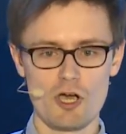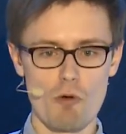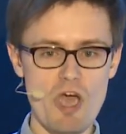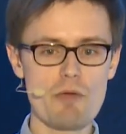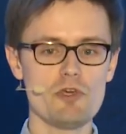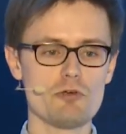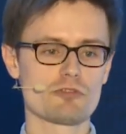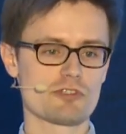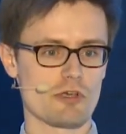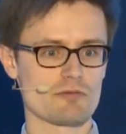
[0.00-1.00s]
Or maybe use
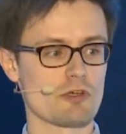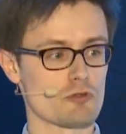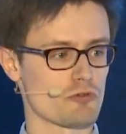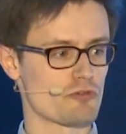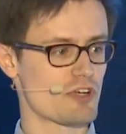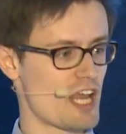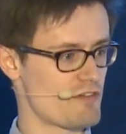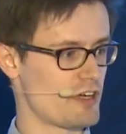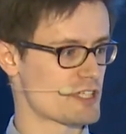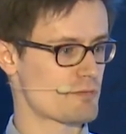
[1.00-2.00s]
some sort of
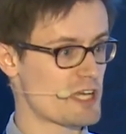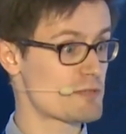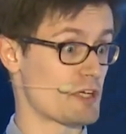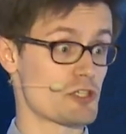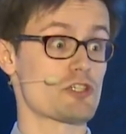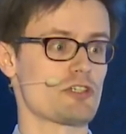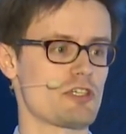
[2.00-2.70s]
clever space partitioning